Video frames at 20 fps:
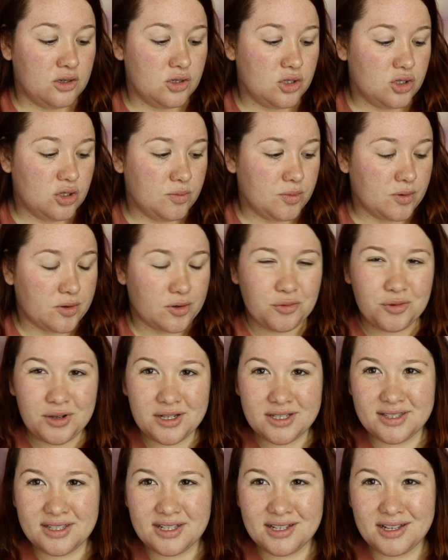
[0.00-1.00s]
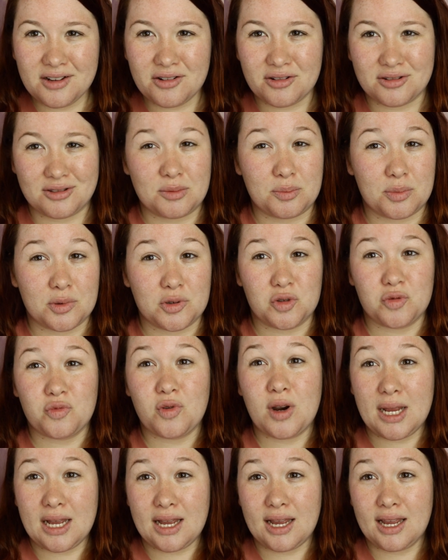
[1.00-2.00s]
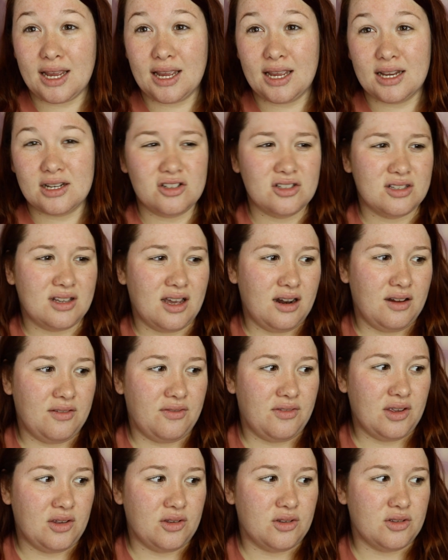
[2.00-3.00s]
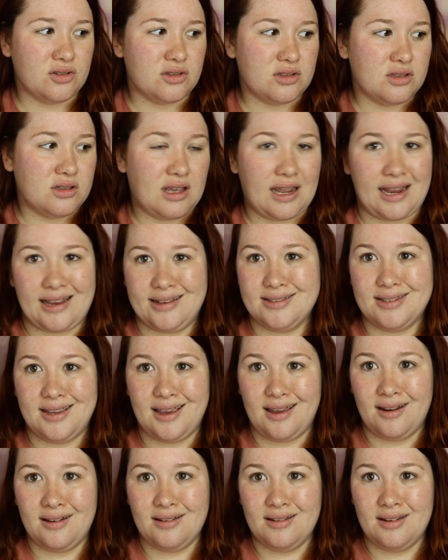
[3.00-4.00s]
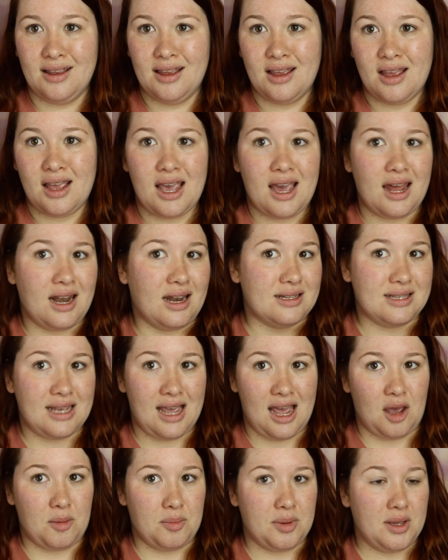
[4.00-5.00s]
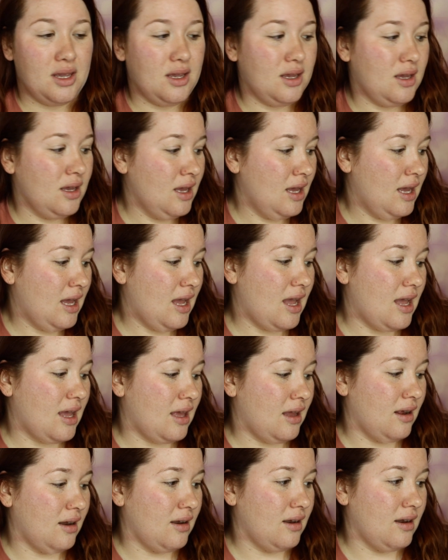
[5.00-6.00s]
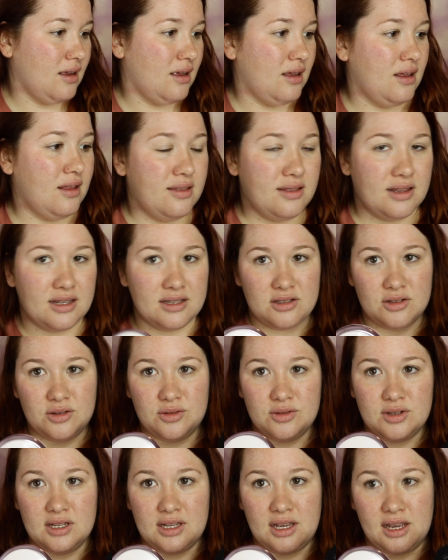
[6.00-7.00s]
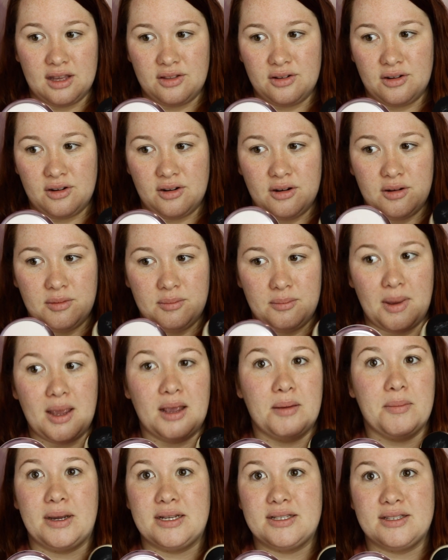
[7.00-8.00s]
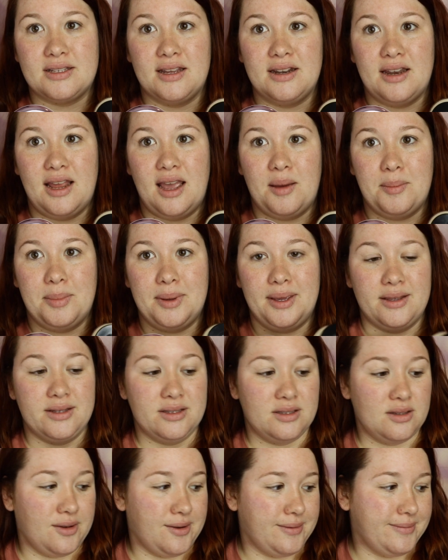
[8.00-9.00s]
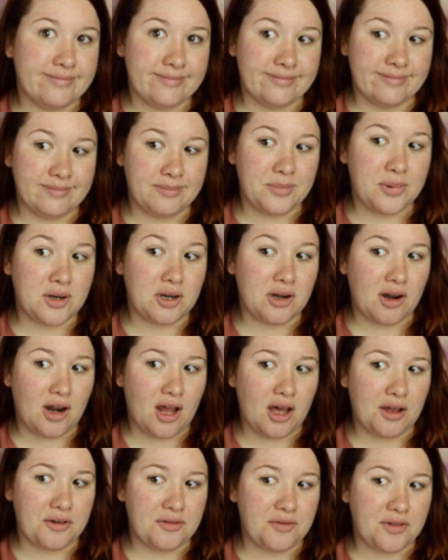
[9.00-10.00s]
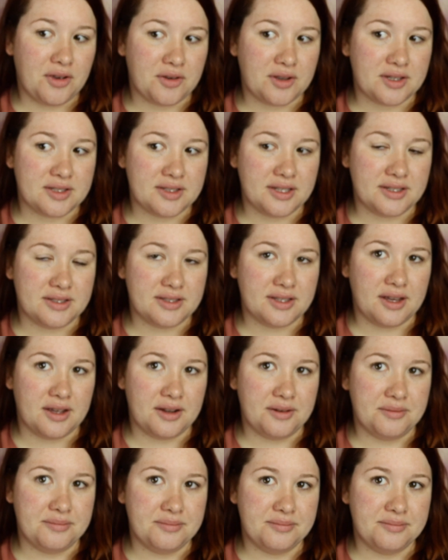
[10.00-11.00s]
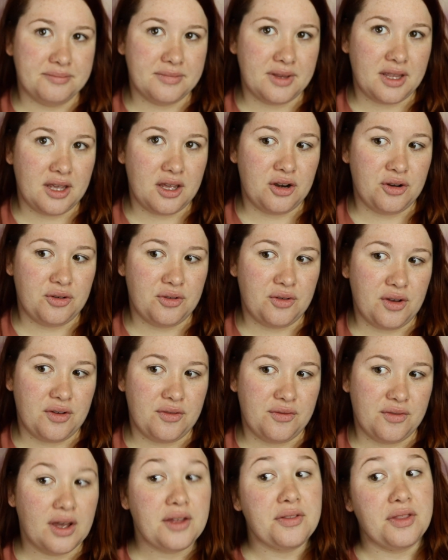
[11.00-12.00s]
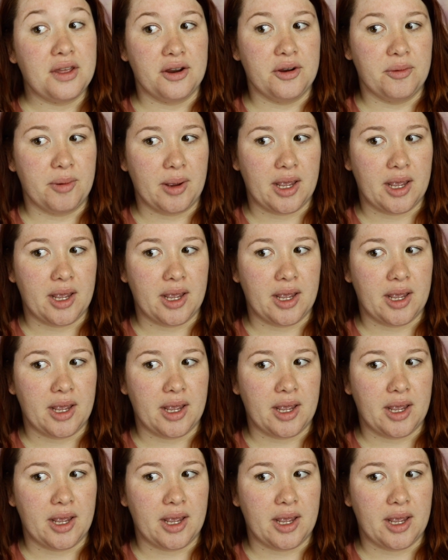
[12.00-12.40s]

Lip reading: super greasy or super dry. It just kind of feels like skin, and it's happy, and these two together make my skin happy. So put on autofocus, they said. There we go. Okay.